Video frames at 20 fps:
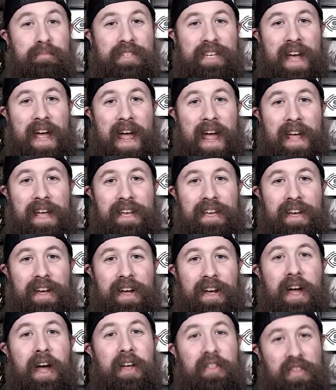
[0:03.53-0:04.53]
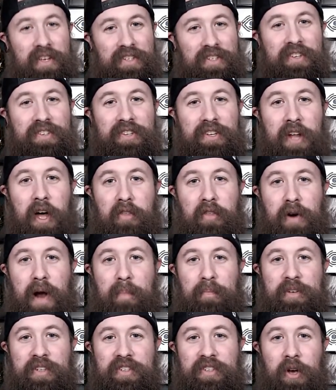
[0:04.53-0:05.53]
Tank, and this is another
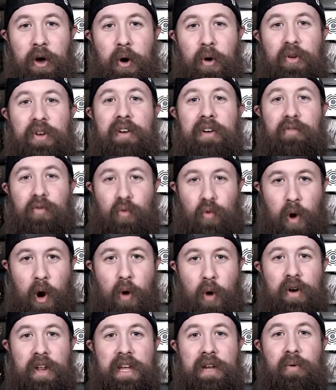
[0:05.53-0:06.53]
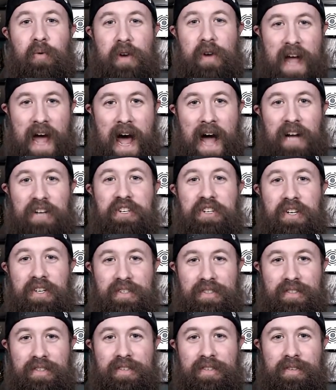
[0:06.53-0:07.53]
episode of Roadie
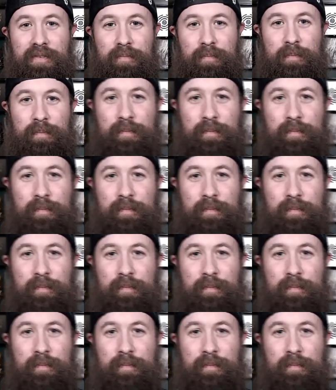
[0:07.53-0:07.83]
Reactions.